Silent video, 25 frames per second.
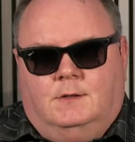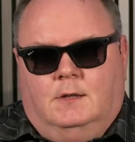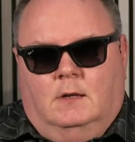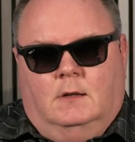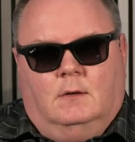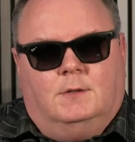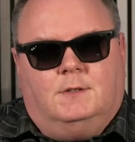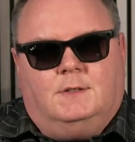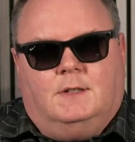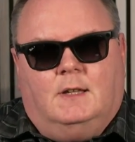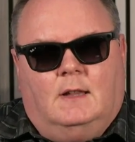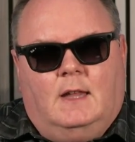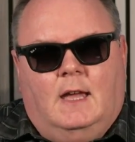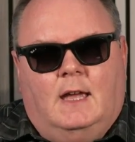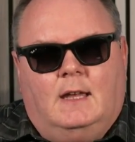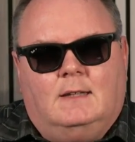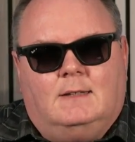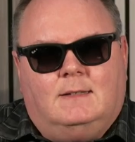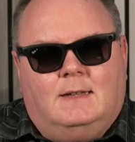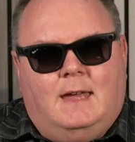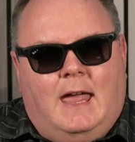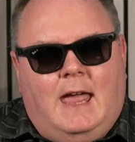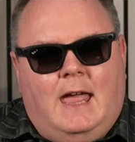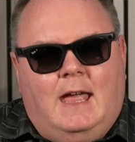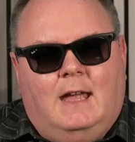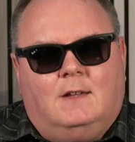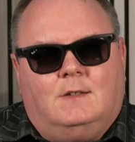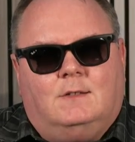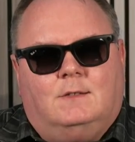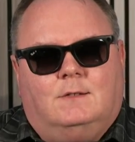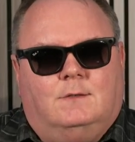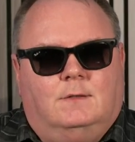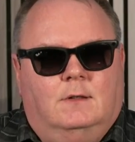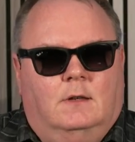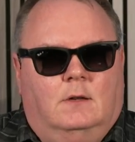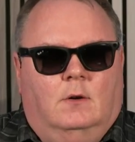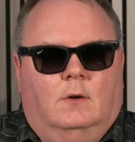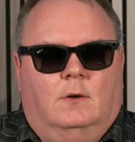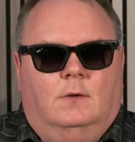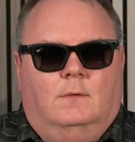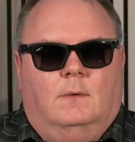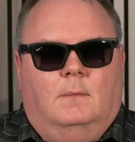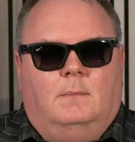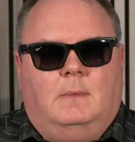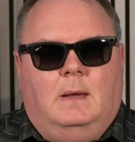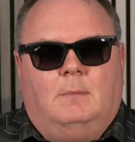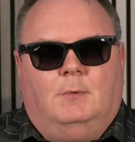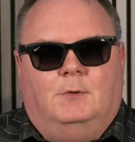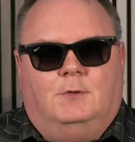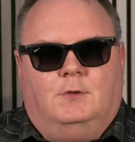select text,
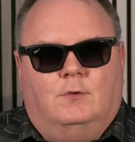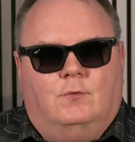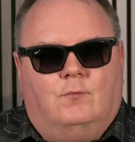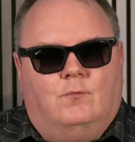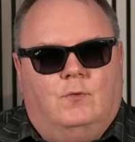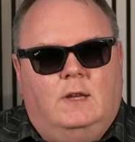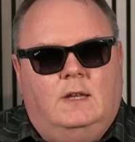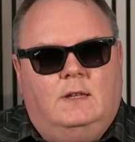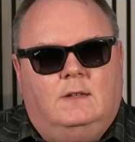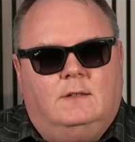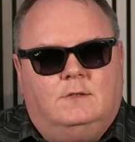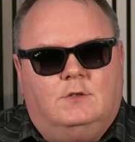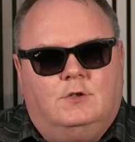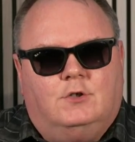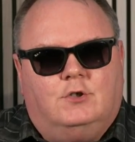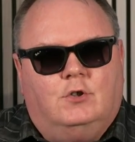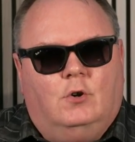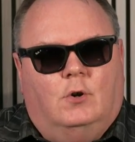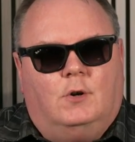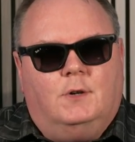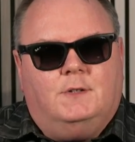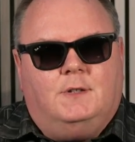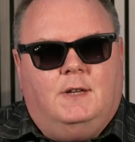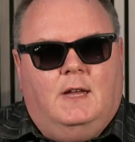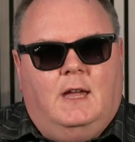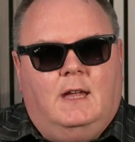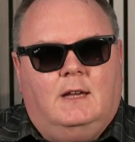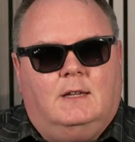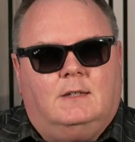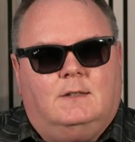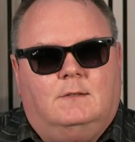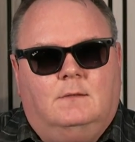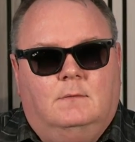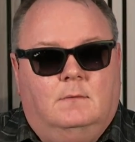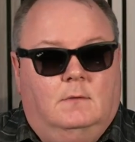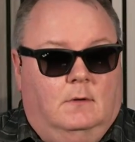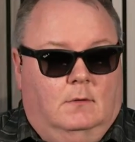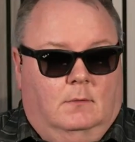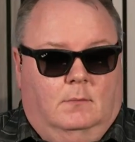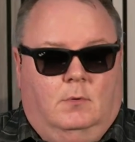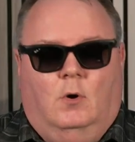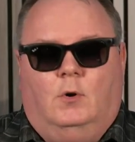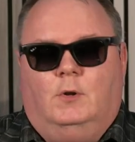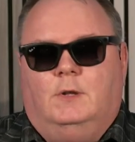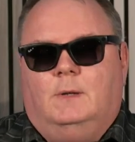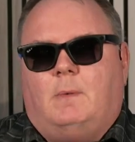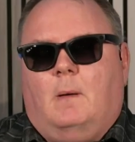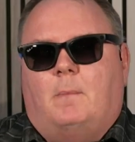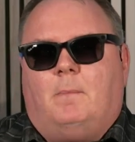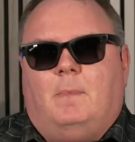be able to read short text,
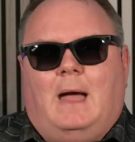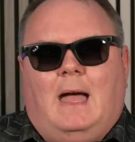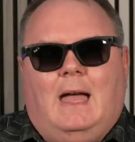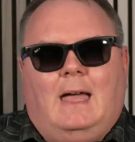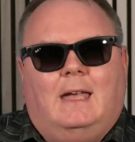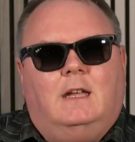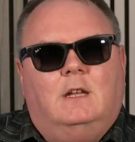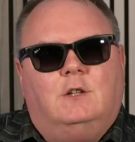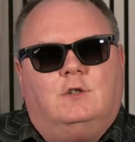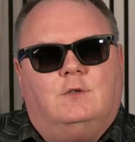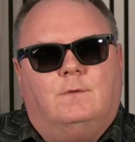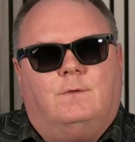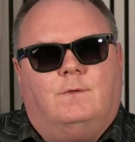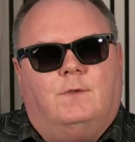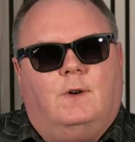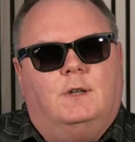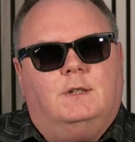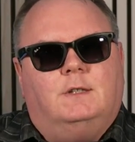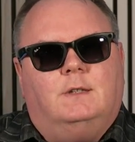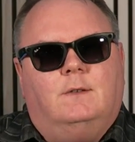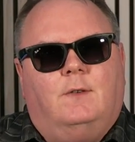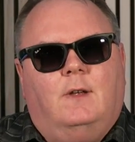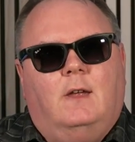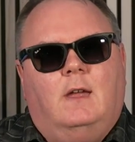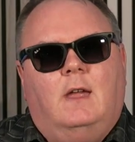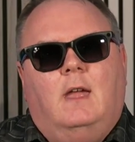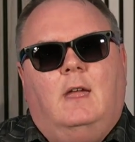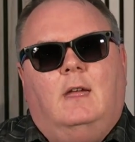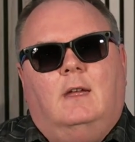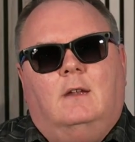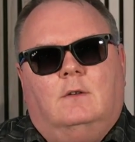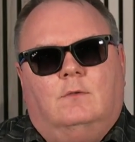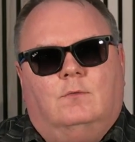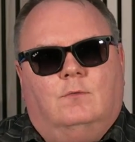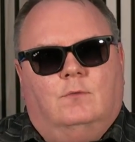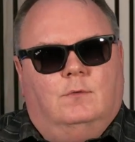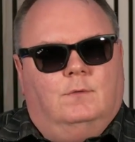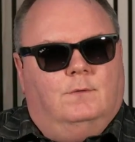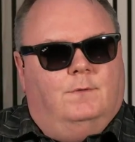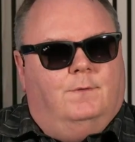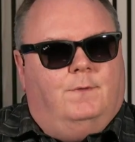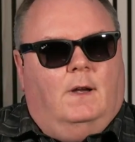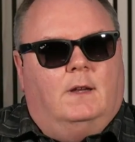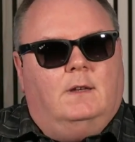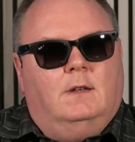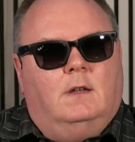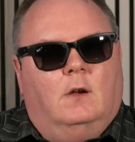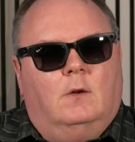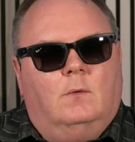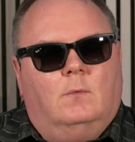hold up a package in front of it,
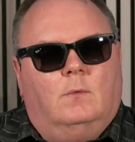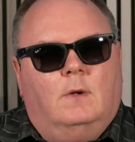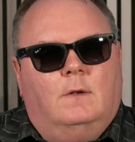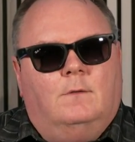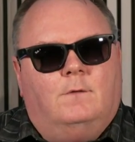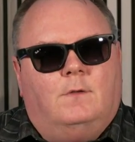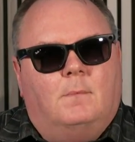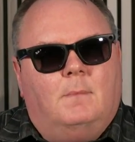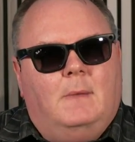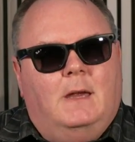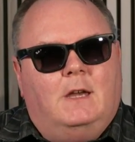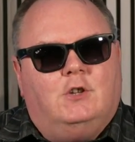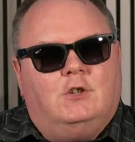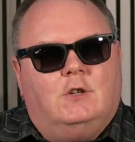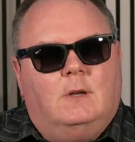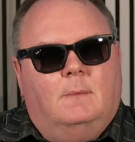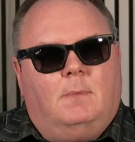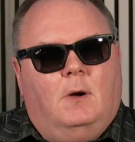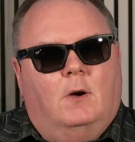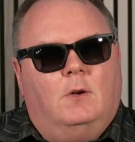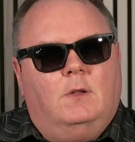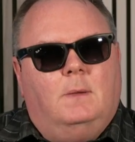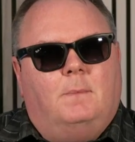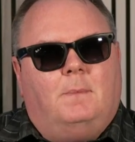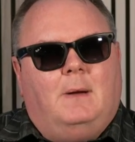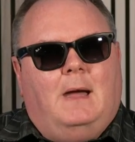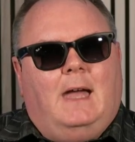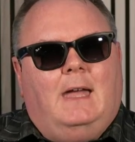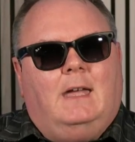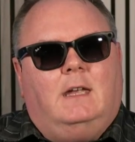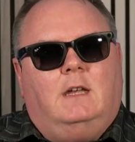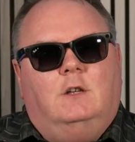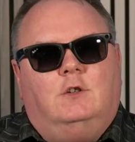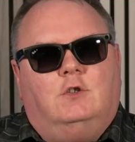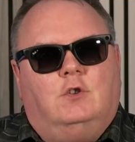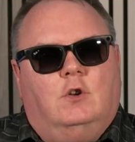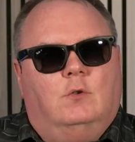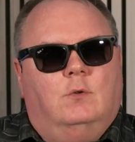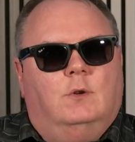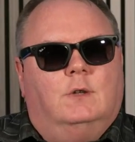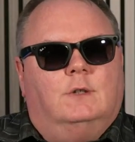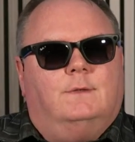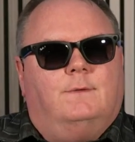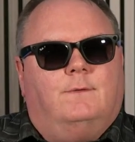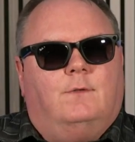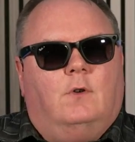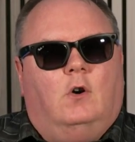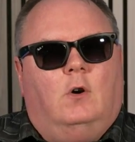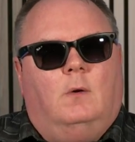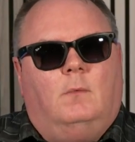find out information about the package, who it's
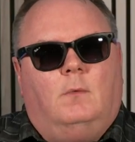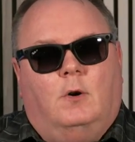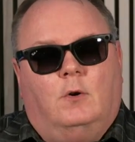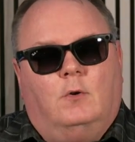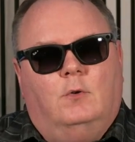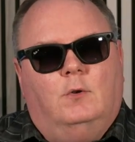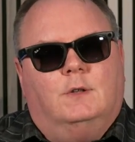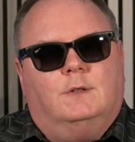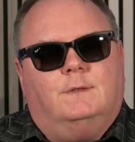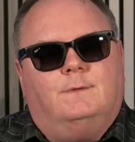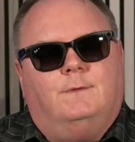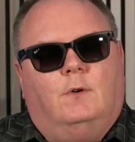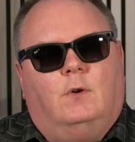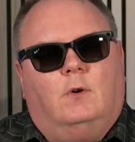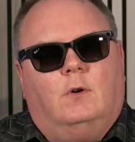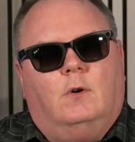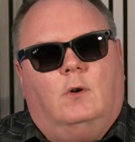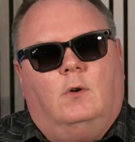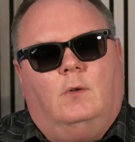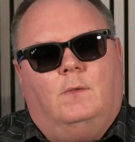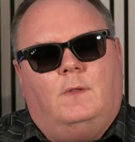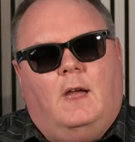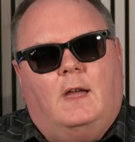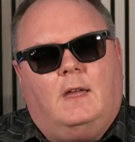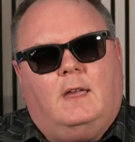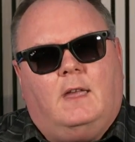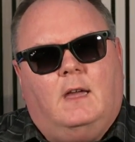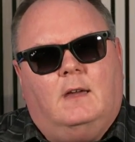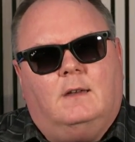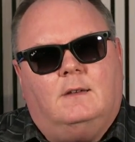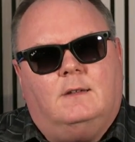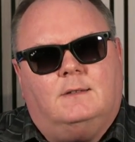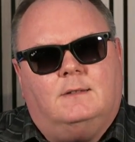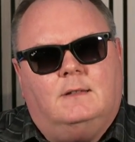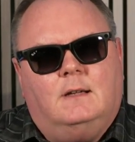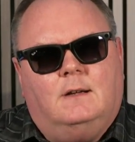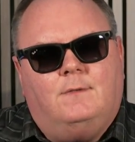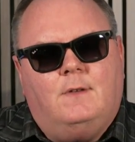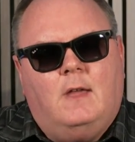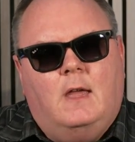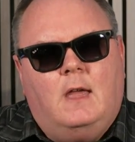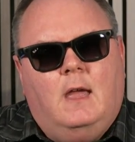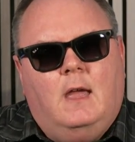from or who it's for, all that kind of stuff.